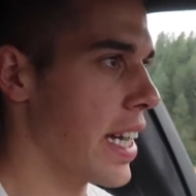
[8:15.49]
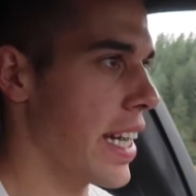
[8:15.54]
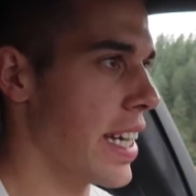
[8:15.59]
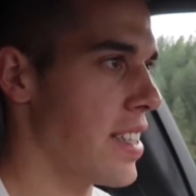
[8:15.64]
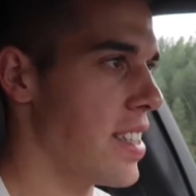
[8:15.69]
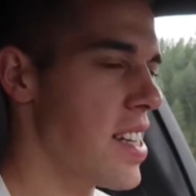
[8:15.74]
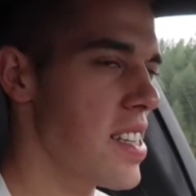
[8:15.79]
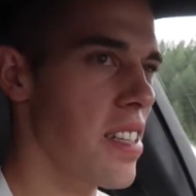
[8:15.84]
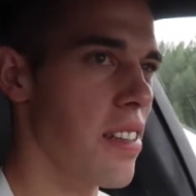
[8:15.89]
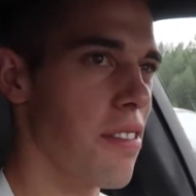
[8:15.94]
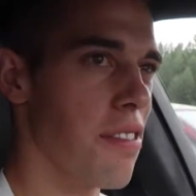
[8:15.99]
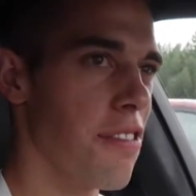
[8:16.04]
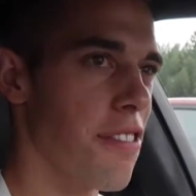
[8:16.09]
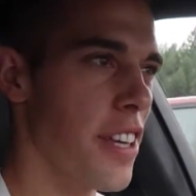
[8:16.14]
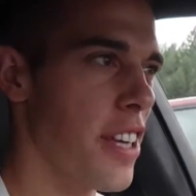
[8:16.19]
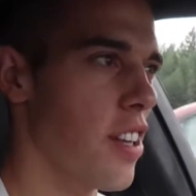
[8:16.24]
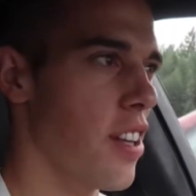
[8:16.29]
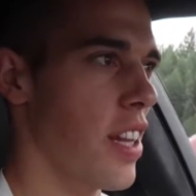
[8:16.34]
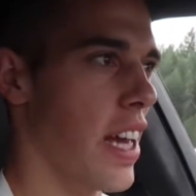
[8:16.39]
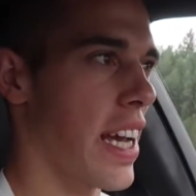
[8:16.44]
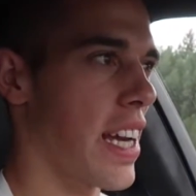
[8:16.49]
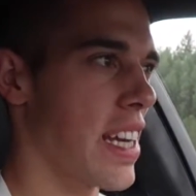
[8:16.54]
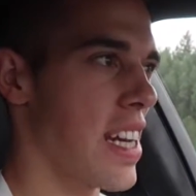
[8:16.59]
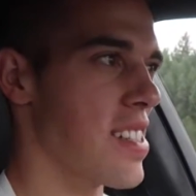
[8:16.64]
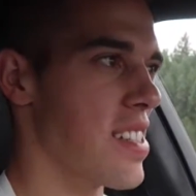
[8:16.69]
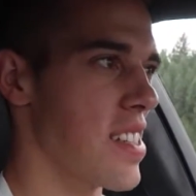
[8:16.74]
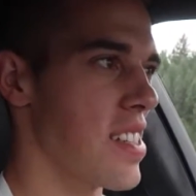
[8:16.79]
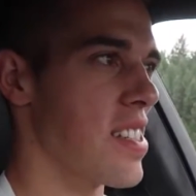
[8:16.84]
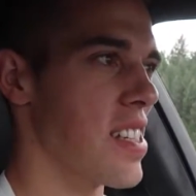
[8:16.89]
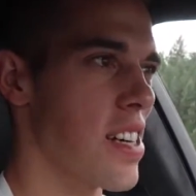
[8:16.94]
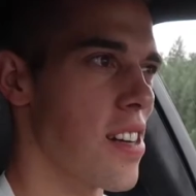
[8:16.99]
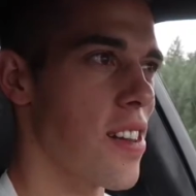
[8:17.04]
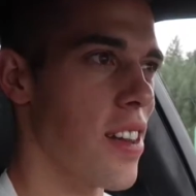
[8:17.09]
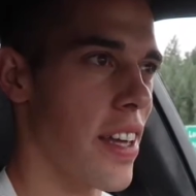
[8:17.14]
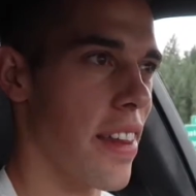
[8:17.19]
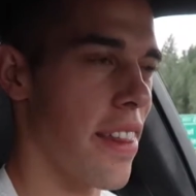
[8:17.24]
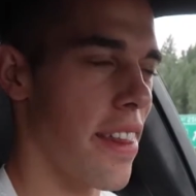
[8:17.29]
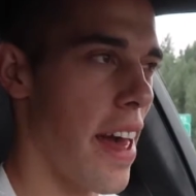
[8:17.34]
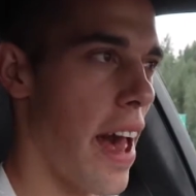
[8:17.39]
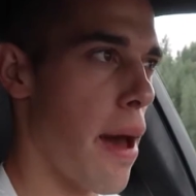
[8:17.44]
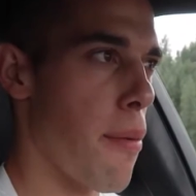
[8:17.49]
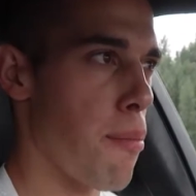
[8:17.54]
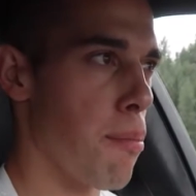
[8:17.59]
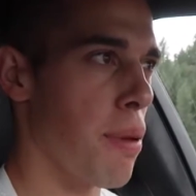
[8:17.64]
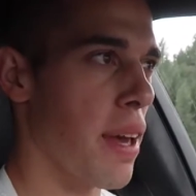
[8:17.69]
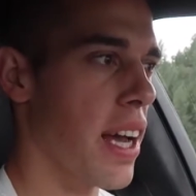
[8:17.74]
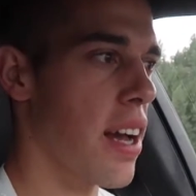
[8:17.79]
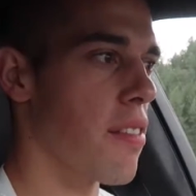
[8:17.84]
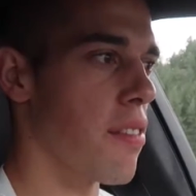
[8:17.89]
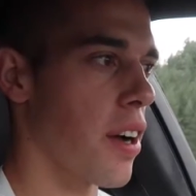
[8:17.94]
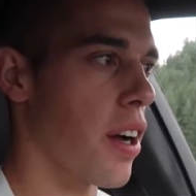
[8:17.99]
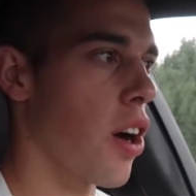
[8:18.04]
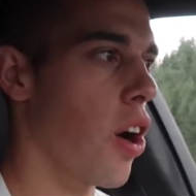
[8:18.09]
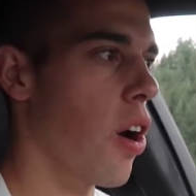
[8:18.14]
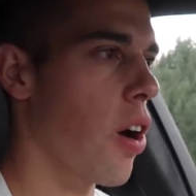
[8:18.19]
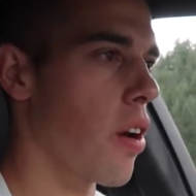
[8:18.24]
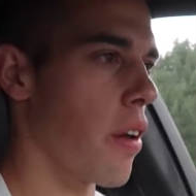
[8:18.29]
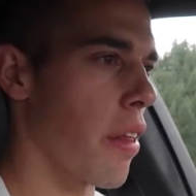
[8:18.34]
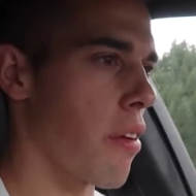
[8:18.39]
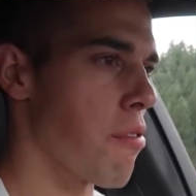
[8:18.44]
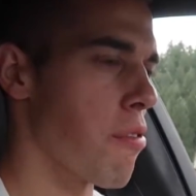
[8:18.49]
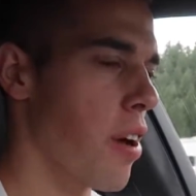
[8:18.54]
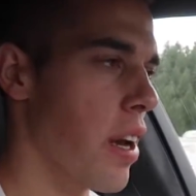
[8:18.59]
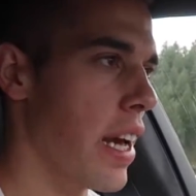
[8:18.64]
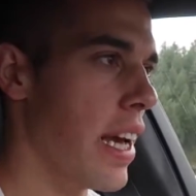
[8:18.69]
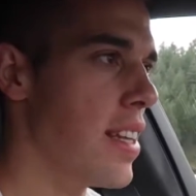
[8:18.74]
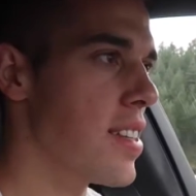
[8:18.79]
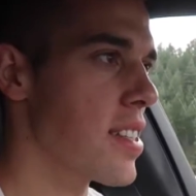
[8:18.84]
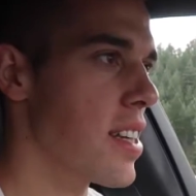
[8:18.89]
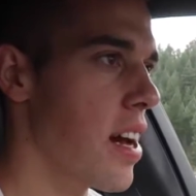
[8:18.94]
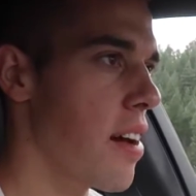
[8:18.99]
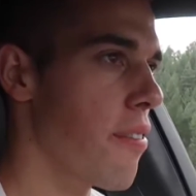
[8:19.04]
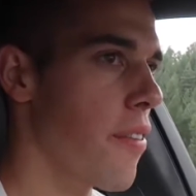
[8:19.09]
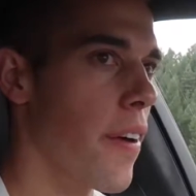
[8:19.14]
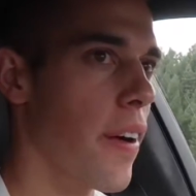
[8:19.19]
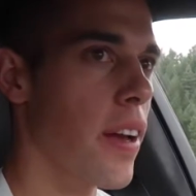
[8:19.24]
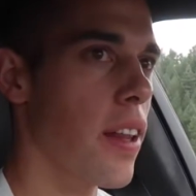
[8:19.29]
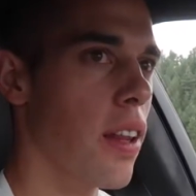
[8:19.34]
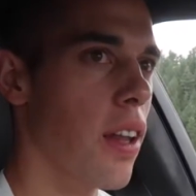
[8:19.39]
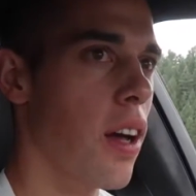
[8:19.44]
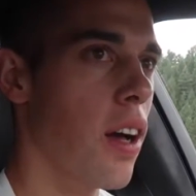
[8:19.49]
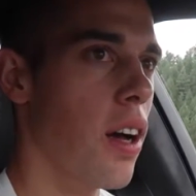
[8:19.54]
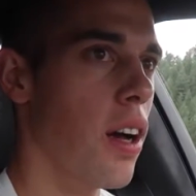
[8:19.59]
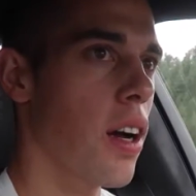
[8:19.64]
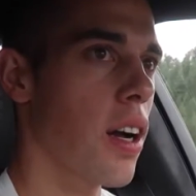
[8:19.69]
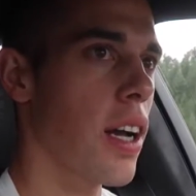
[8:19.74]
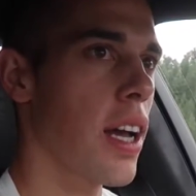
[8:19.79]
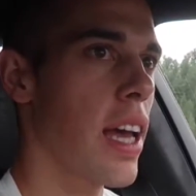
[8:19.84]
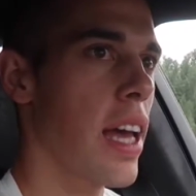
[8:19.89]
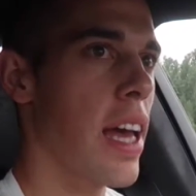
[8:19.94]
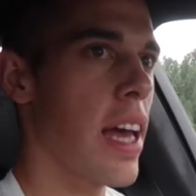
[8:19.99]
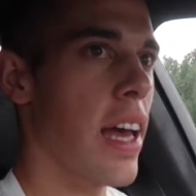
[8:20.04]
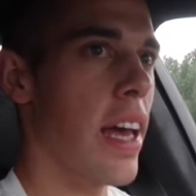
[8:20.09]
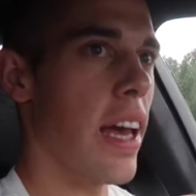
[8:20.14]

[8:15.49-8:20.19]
it doesn't feel like necessarily that big of a car. The front end's not very long.